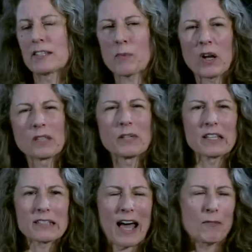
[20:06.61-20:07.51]
partly
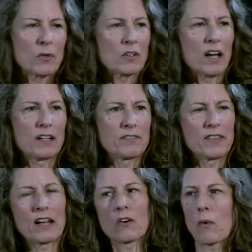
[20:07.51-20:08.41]
because Apple
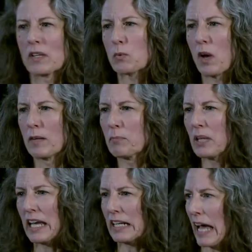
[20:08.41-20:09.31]
they don't always want to
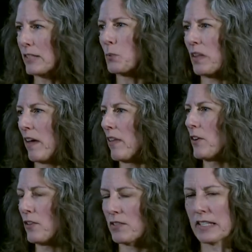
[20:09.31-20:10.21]
play nice with
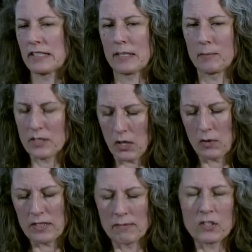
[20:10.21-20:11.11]
other systems, so
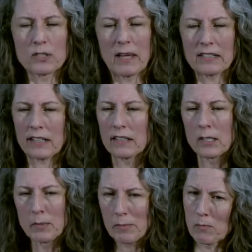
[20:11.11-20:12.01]
it just makes it a
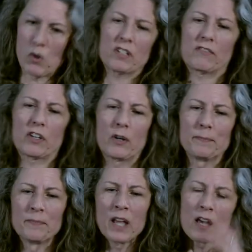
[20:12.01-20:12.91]
little bit more difficult.
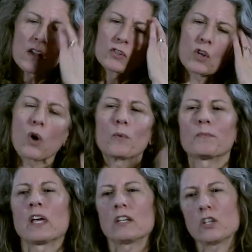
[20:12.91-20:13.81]

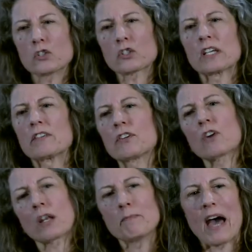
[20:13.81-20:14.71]
So usually if you're
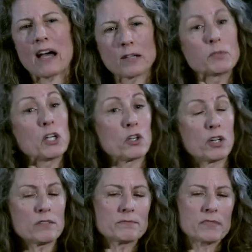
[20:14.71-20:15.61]
on a Mac
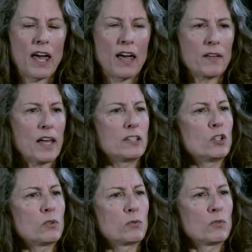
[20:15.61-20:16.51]
computer, okay, and
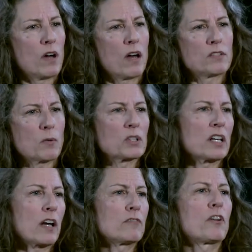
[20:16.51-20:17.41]
you double
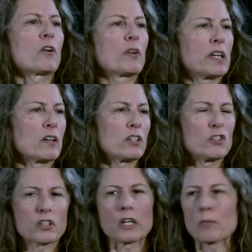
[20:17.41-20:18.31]
click on a photo, it'll
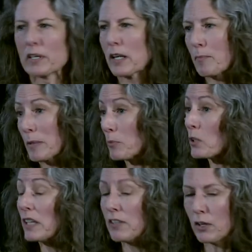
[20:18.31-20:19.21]
usually open it up in
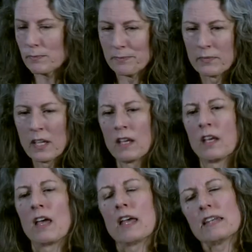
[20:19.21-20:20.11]
preview.
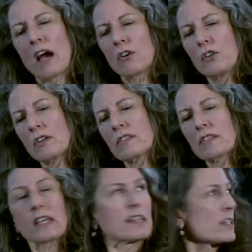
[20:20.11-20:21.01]
Now you can
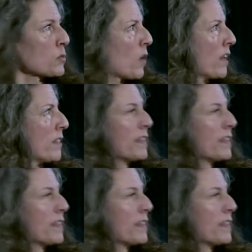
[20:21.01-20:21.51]
see this one,